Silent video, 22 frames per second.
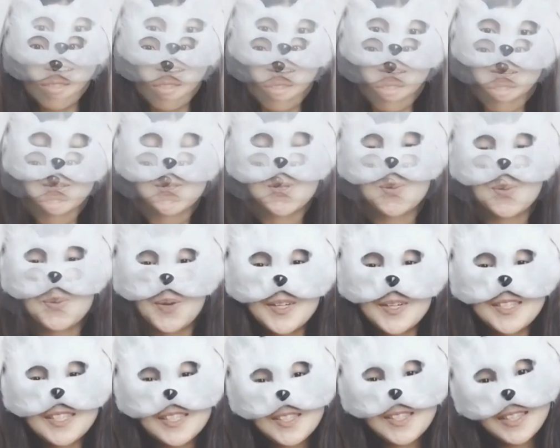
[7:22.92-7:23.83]
So
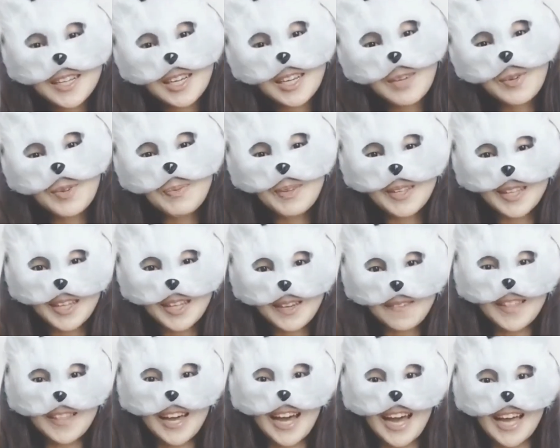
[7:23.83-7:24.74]
personally, we believe
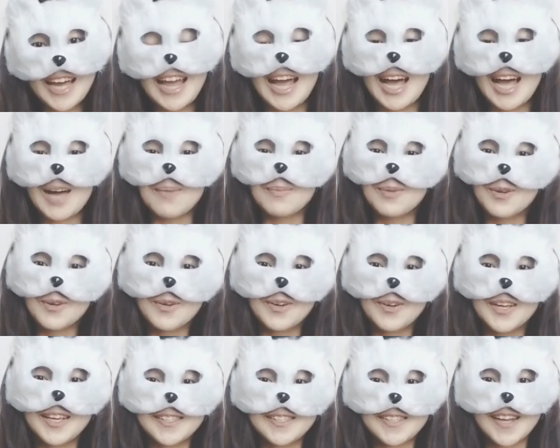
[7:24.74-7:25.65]
that Apple
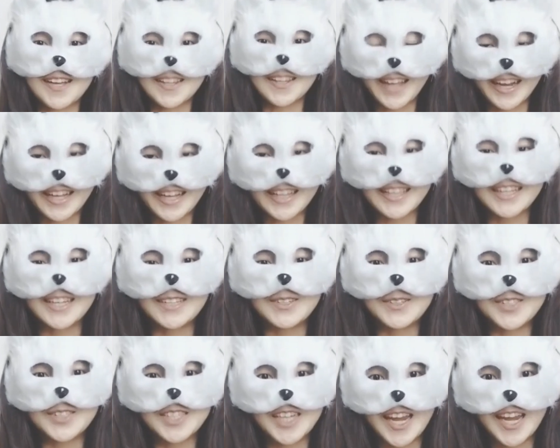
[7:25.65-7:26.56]
is unlikely to
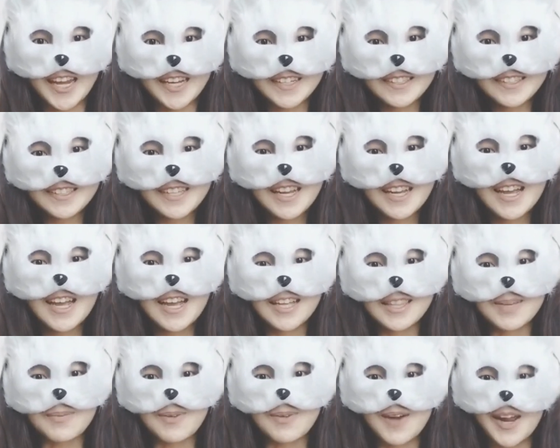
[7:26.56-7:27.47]
change
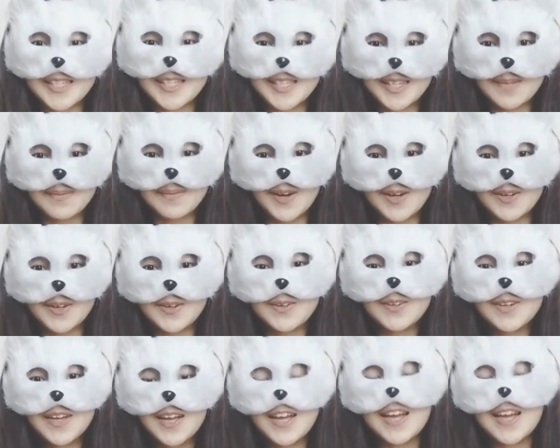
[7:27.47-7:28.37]
the pricing
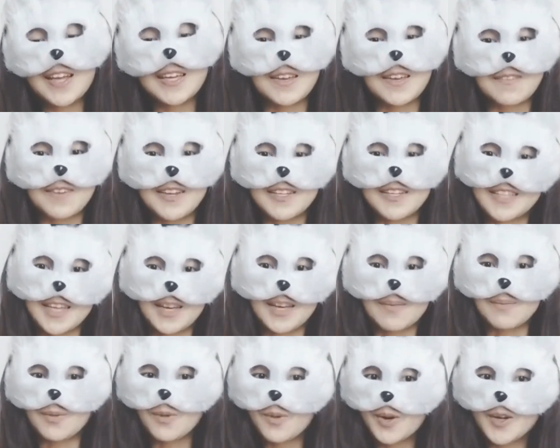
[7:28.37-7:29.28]
model given the
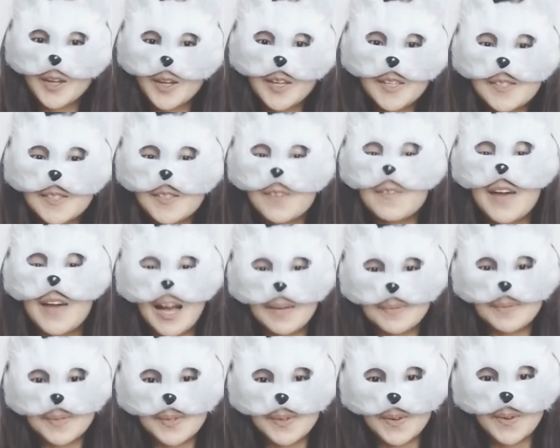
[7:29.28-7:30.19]
importance of App
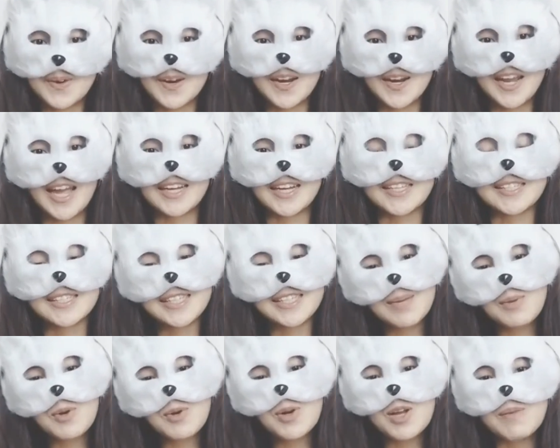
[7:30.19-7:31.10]
Store and the
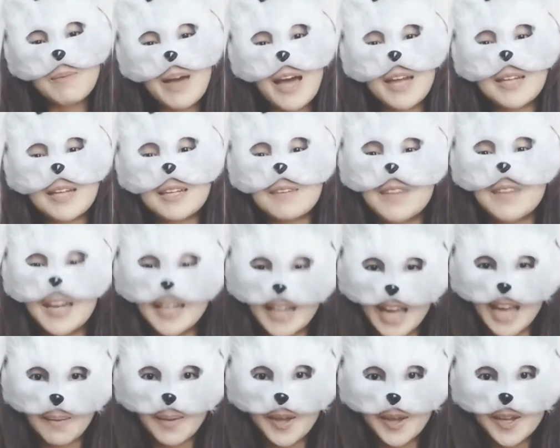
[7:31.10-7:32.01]
stable competitive
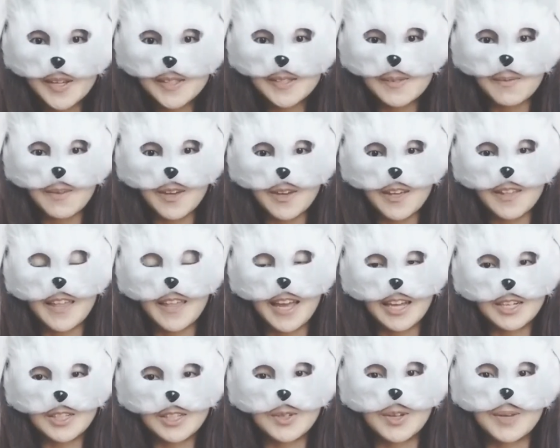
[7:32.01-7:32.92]
dynamics with
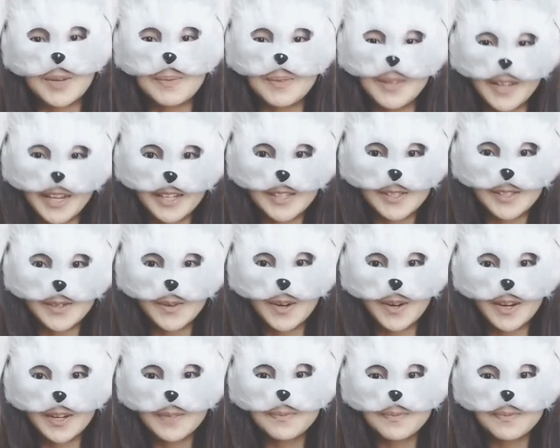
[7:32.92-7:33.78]
Android Play Store.